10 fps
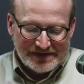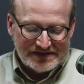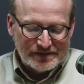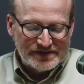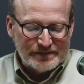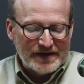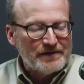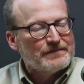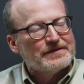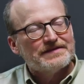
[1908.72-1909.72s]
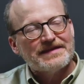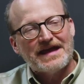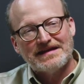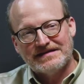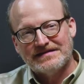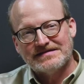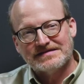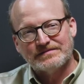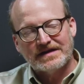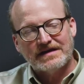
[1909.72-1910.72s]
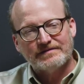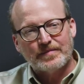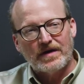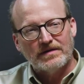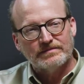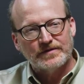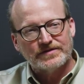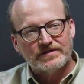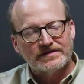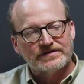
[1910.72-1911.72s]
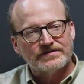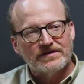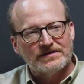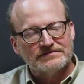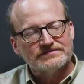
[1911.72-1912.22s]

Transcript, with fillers: a little bit about what that is and what kind of problem you're trying to solve.